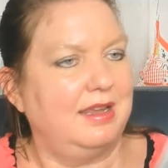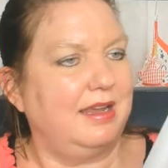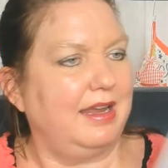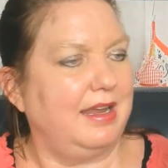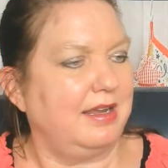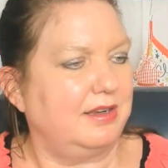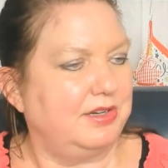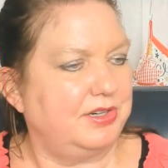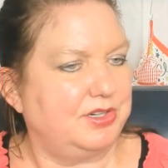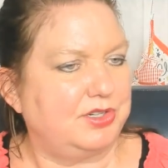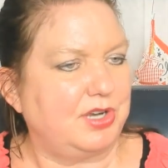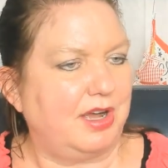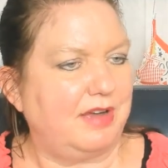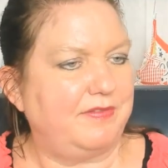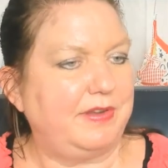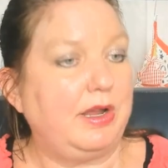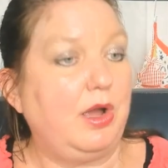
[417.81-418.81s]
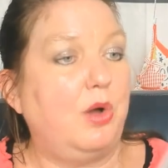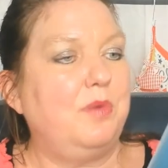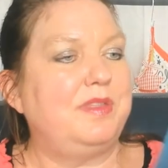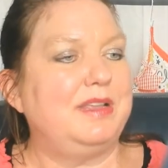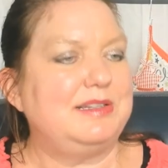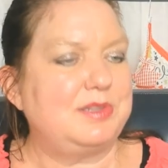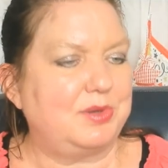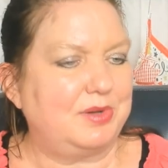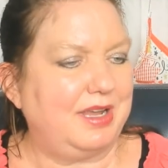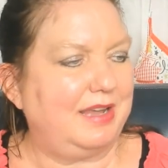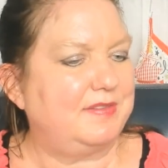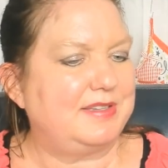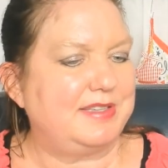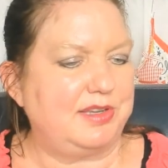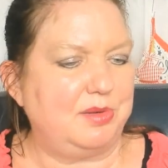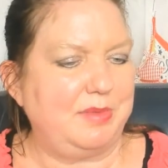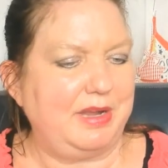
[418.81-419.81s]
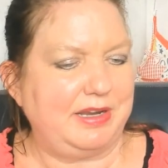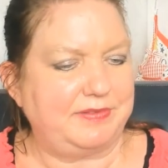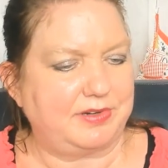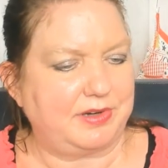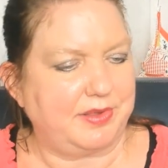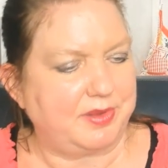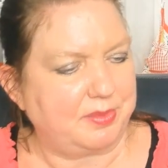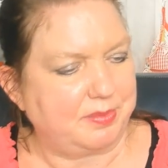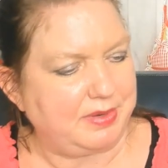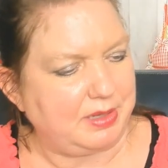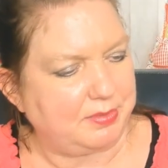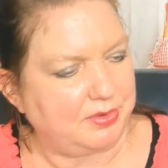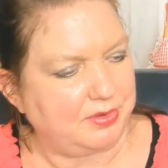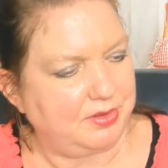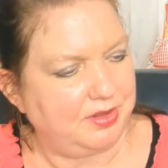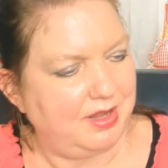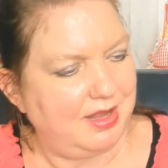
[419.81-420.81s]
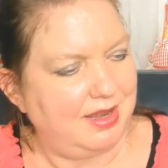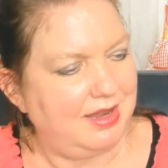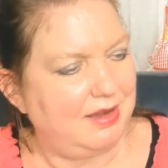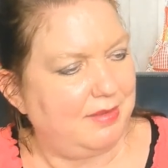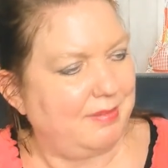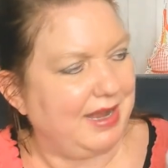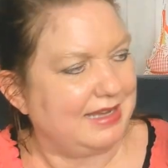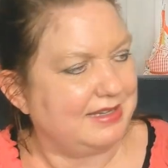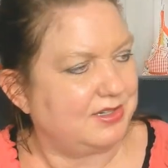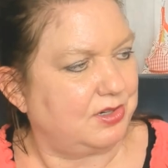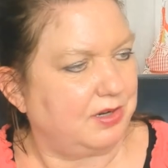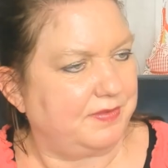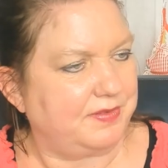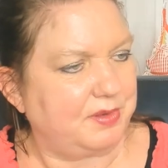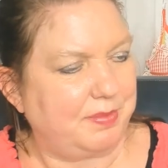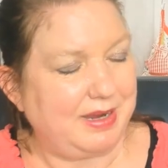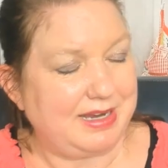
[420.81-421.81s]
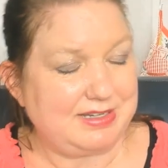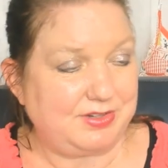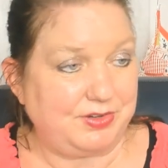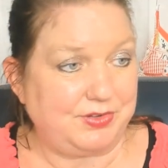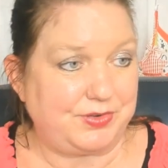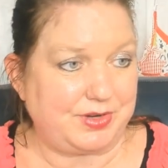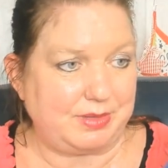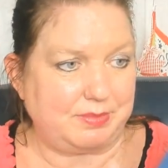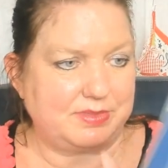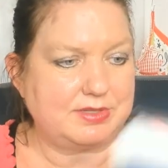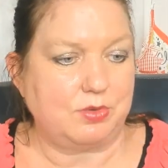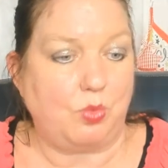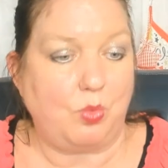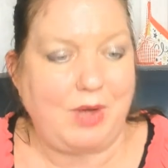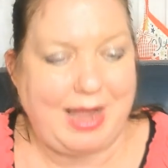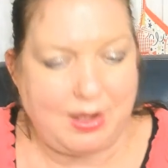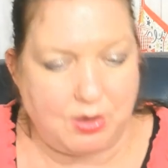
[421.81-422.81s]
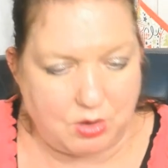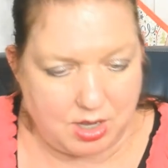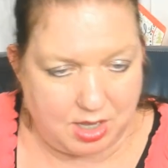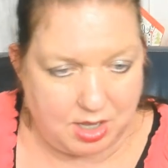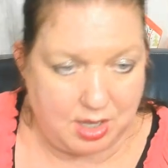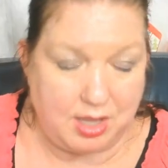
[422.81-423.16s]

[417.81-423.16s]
English toffee. Oh, these are gifts that you make for other people. Master your pastry dreams. Wow.